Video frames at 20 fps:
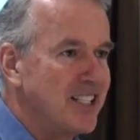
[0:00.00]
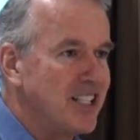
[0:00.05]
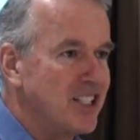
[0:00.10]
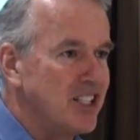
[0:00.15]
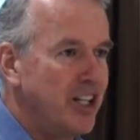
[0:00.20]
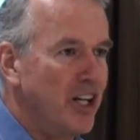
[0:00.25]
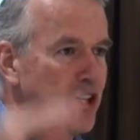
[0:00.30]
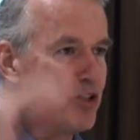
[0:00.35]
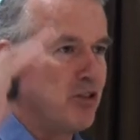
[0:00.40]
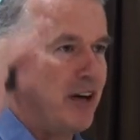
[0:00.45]
is
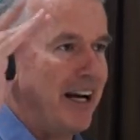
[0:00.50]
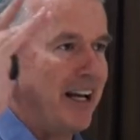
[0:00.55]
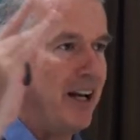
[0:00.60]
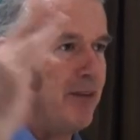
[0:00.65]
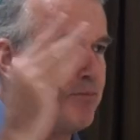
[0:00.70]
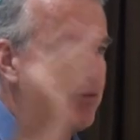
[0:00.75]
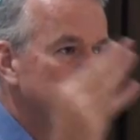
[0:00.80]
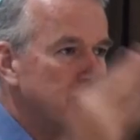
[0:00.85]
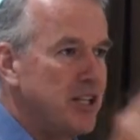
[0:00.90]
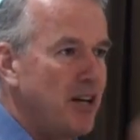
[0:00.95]
going to try
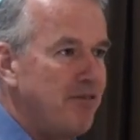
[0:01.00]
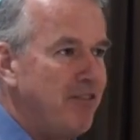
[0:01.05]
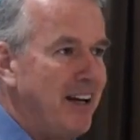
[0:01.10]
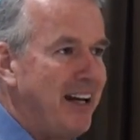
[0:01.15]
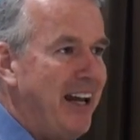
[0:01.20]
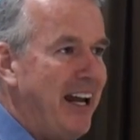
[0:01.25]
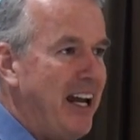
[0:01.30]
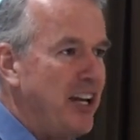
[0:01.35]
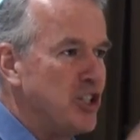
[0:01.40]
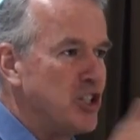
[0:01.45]
to
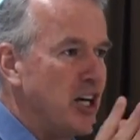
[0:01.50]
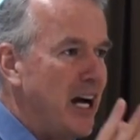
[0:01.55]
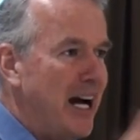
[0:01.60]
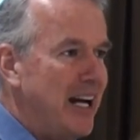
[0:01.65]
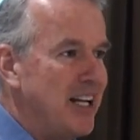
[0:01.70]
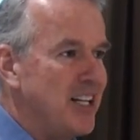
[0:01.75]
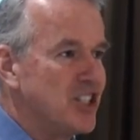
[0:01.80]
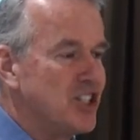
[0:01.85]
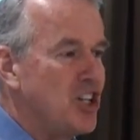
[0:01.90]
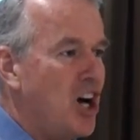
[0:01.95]
suffocate
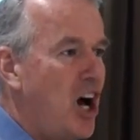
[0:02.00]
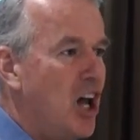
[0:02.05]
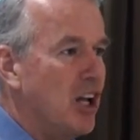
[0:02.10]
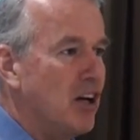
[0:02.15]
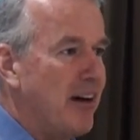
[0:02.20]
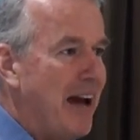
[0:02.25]
China's dollar